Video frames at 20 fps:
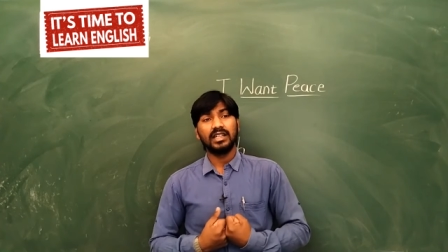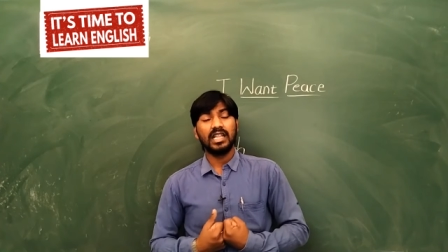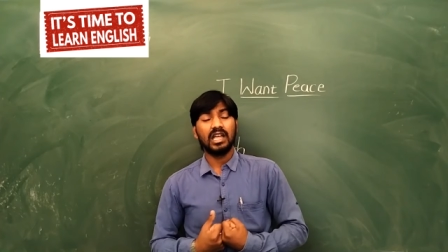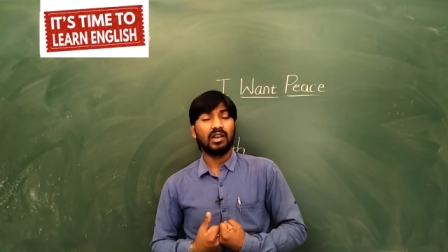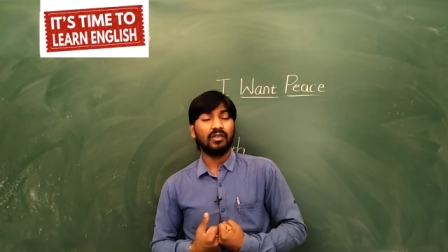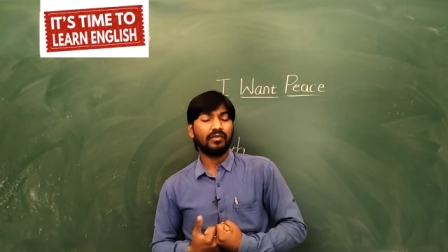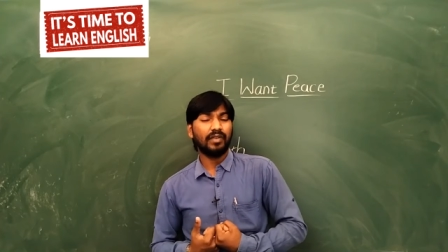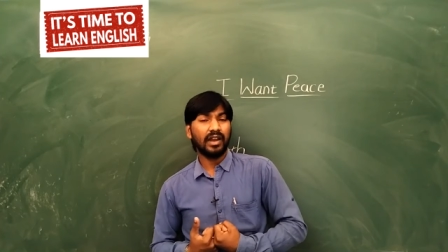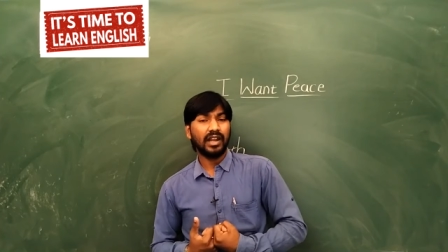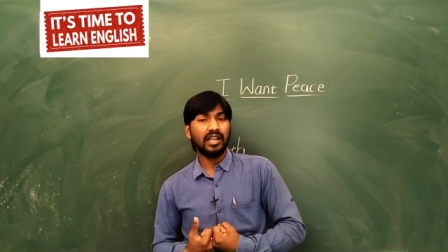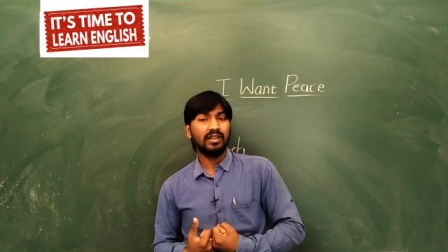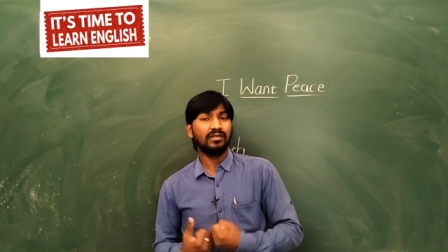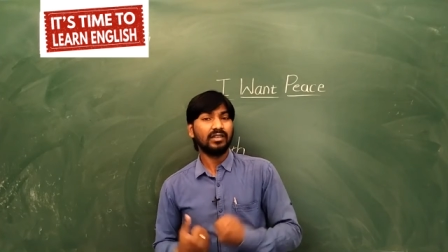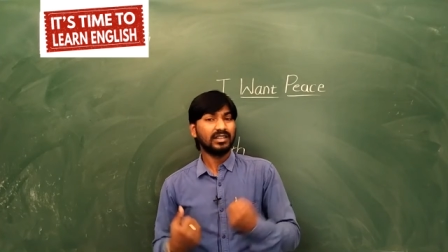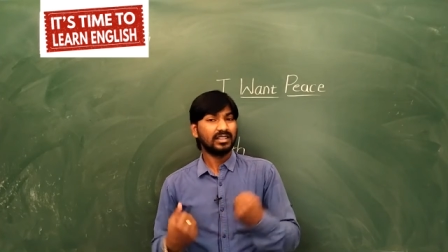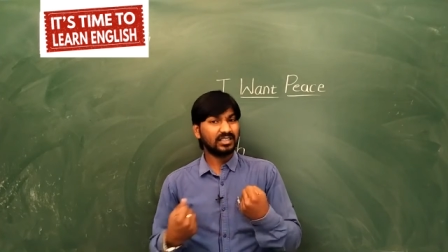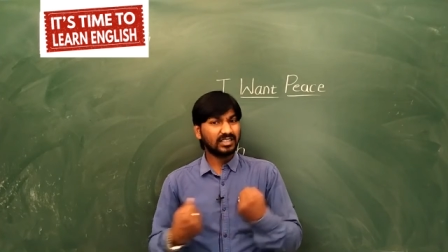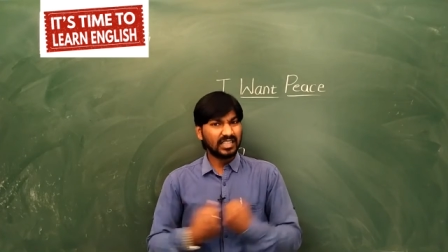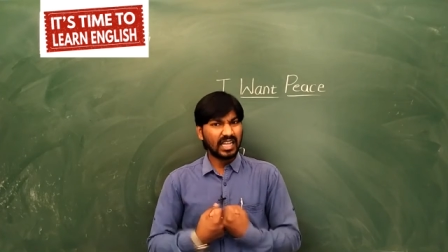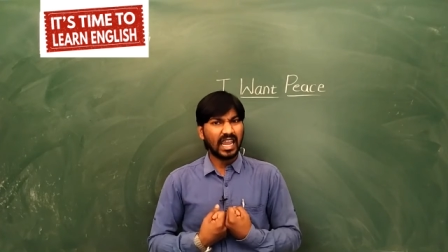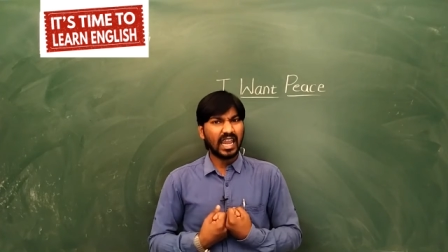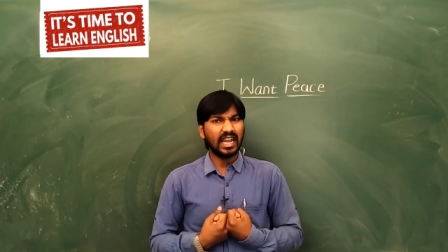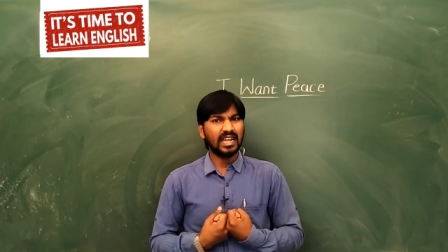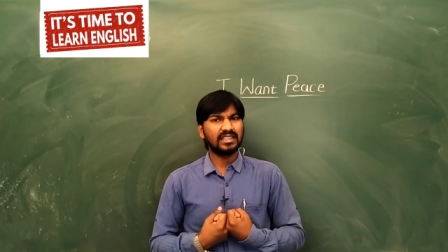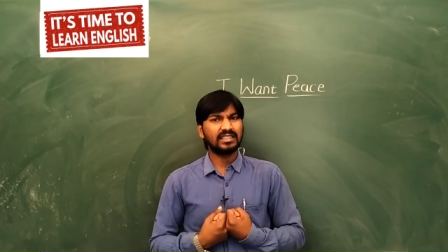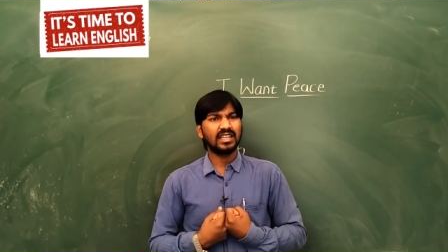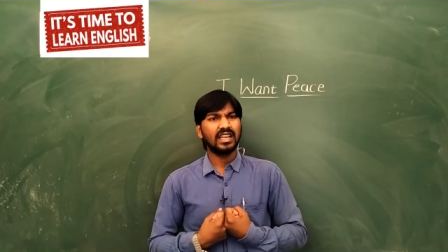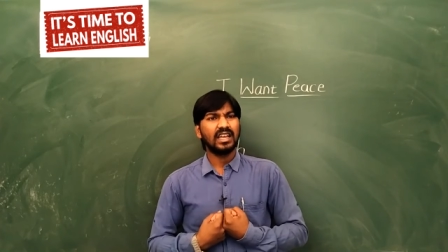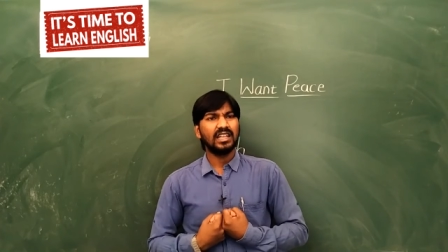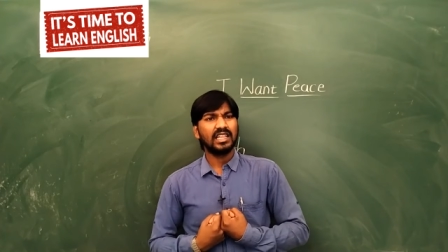They are fighting for
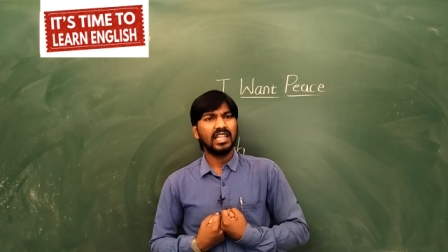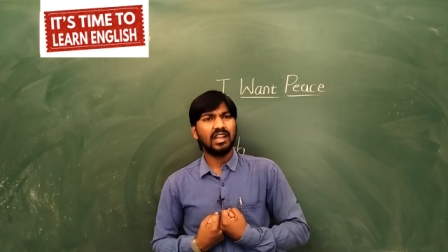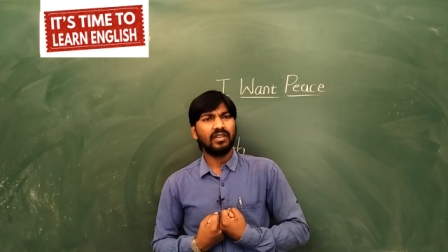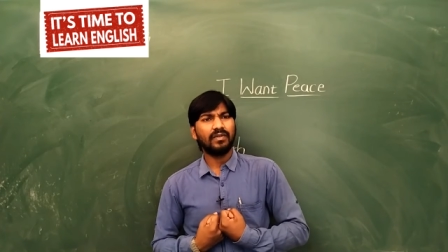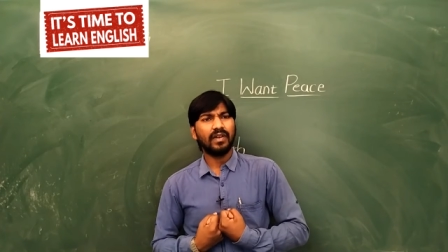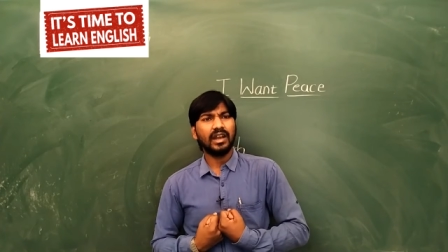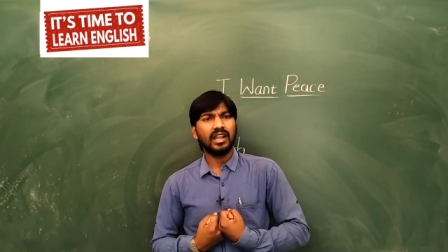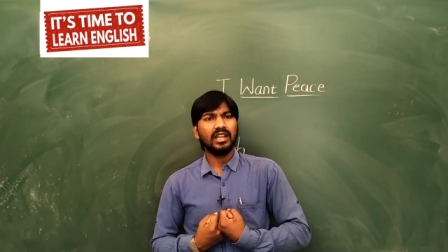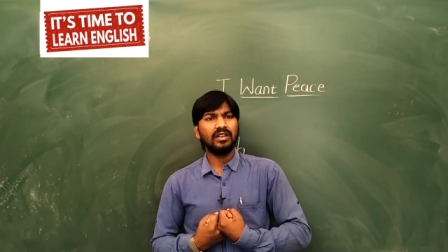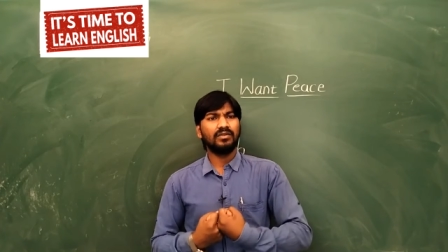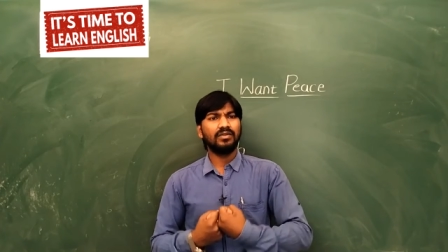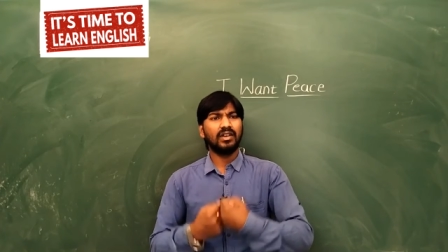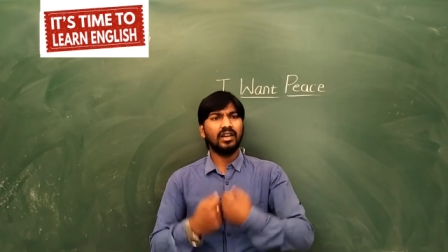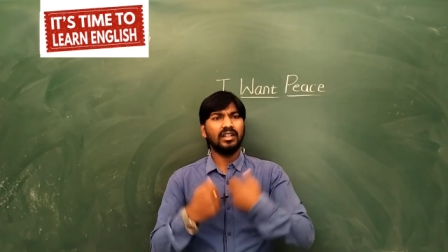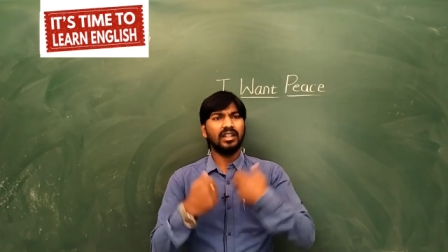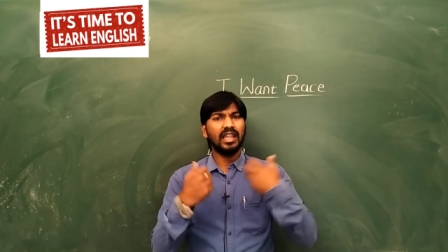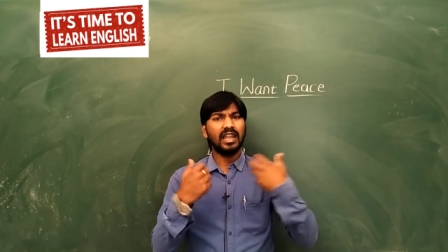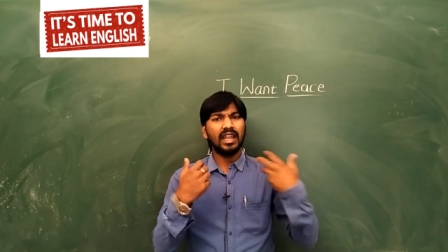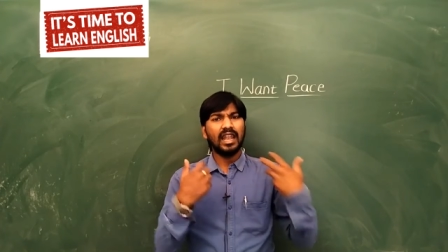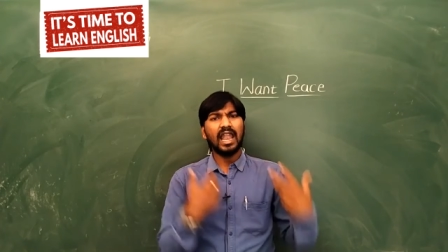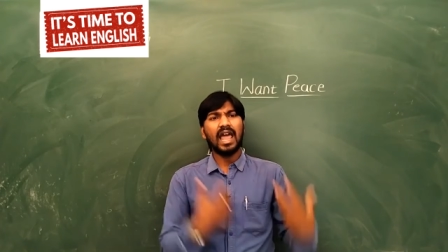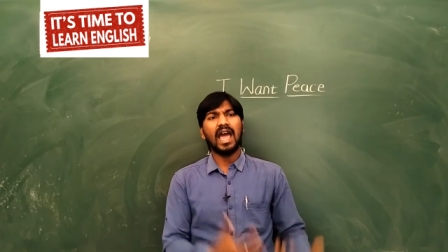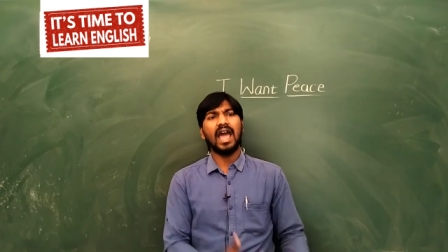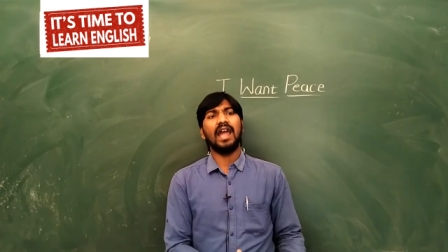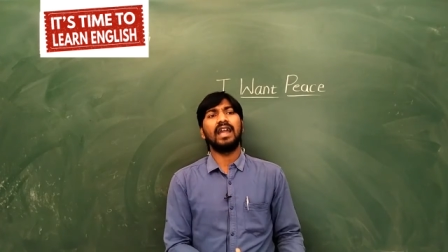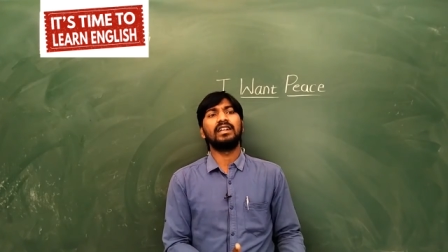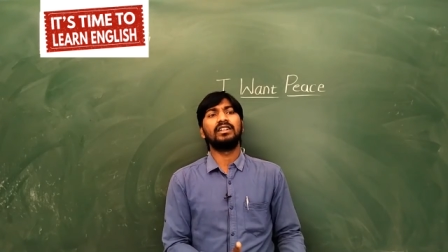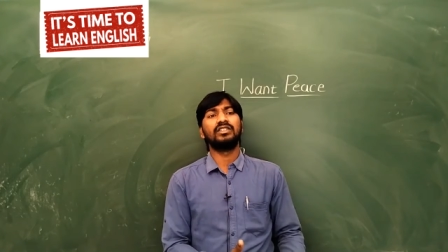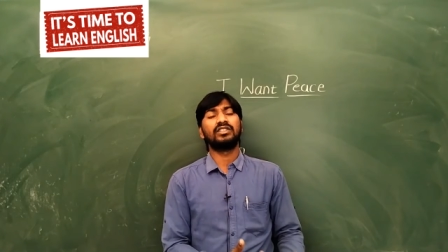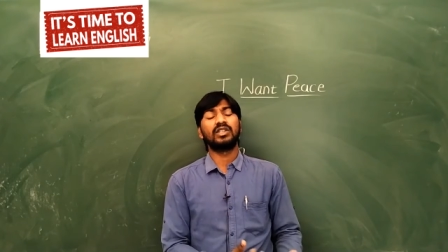states. They are fighting for their
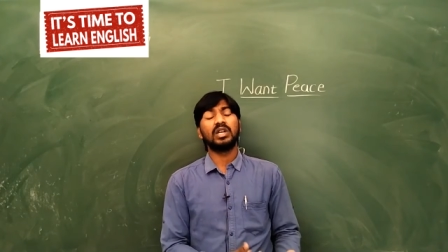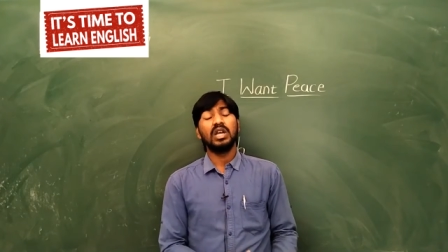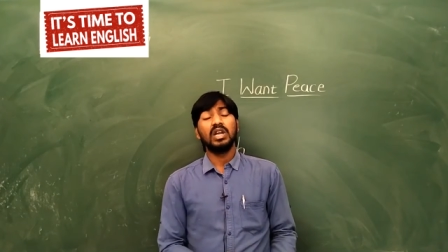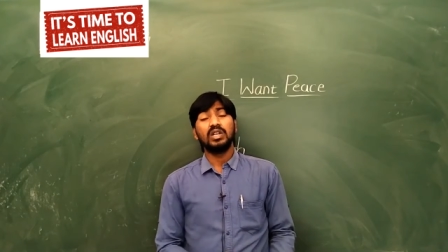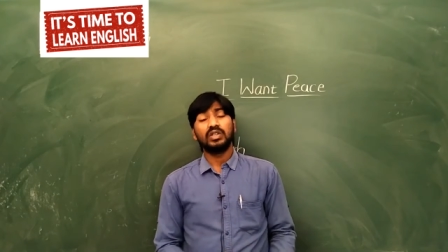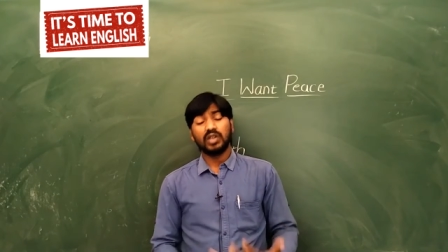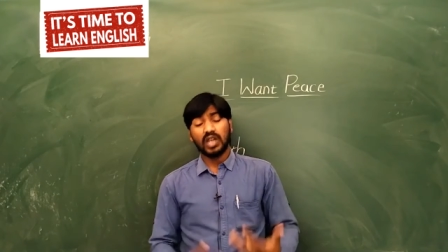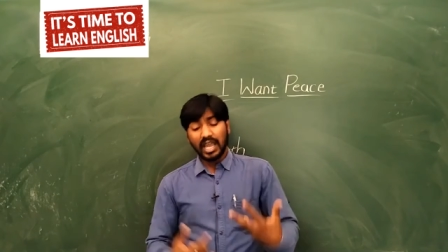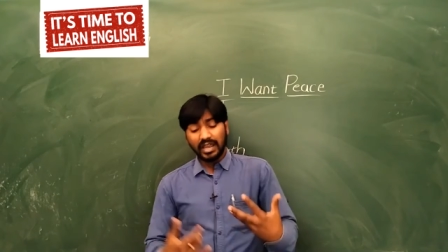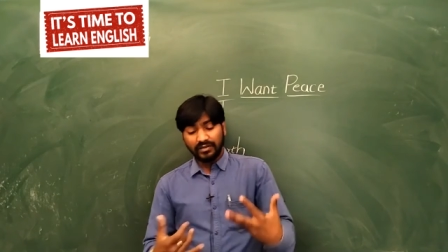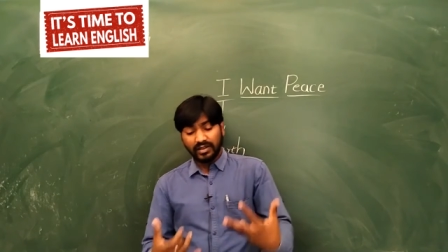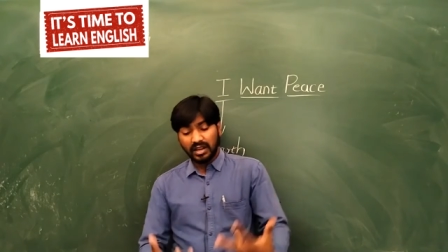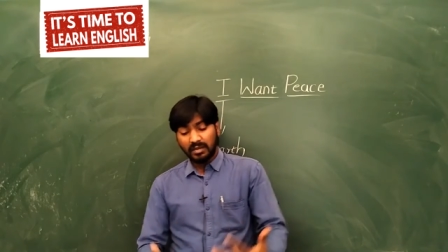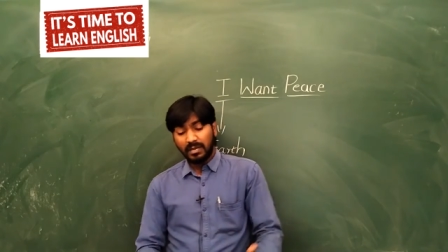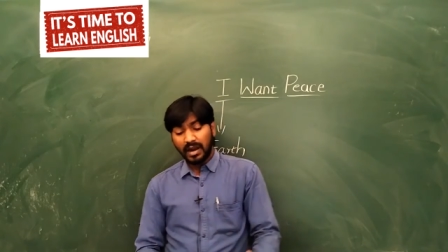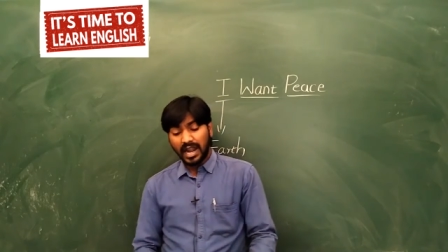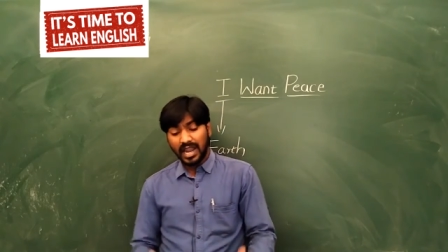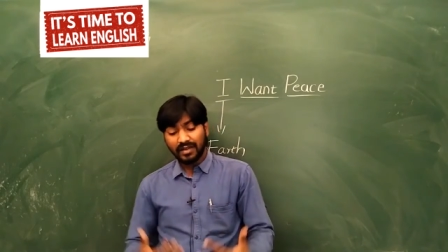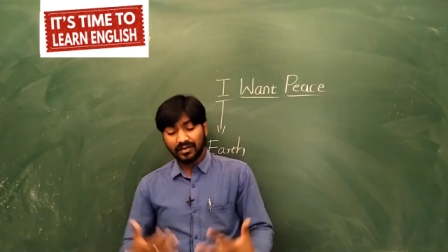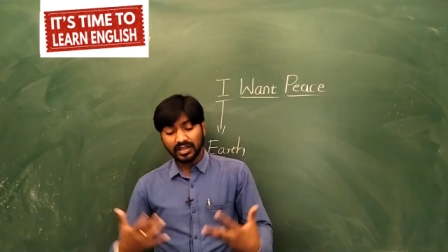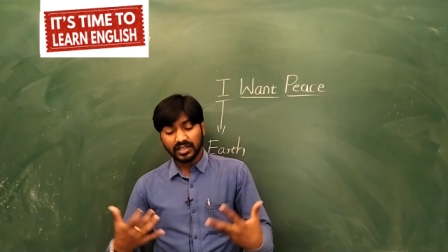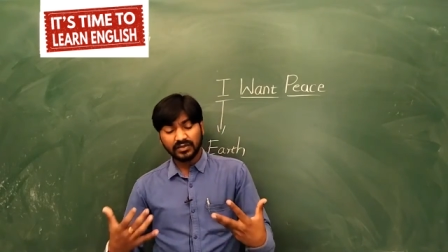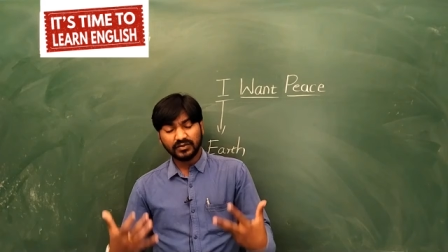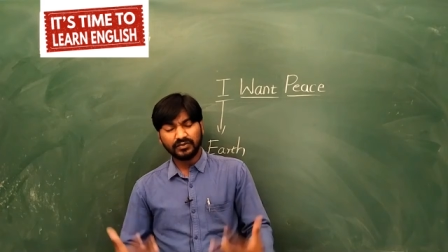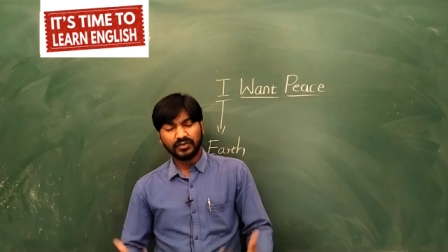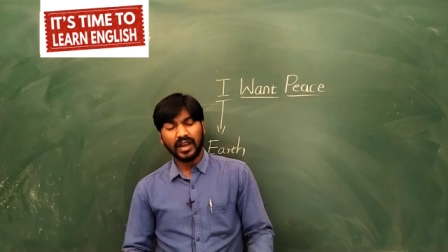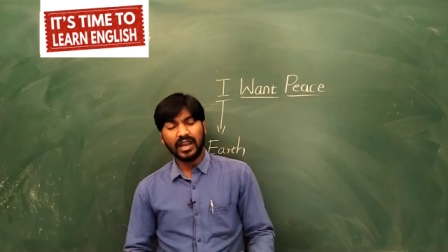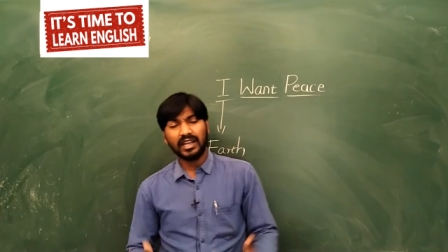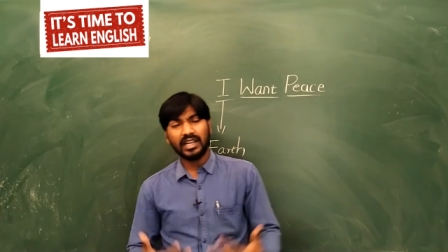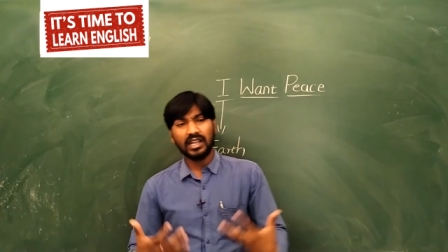lands. So everybody was
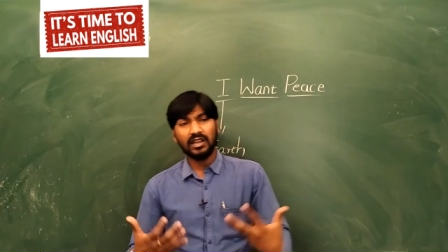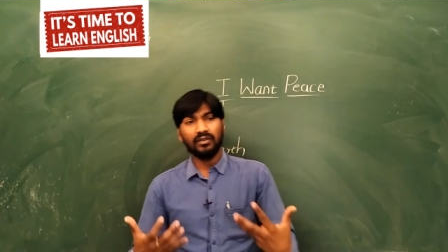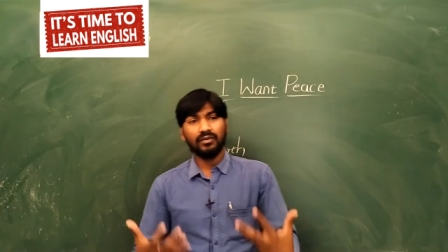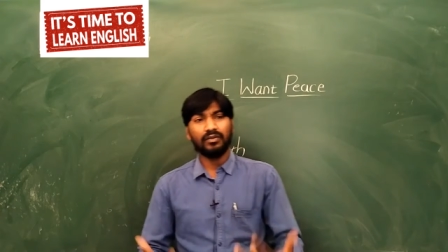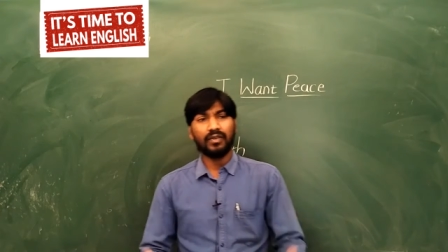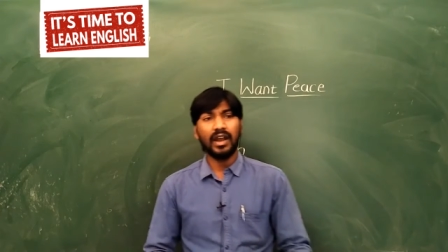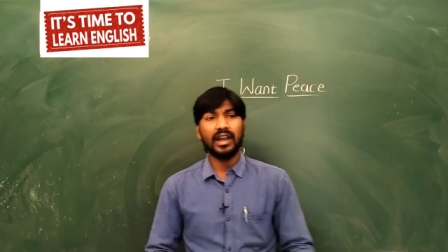fighting.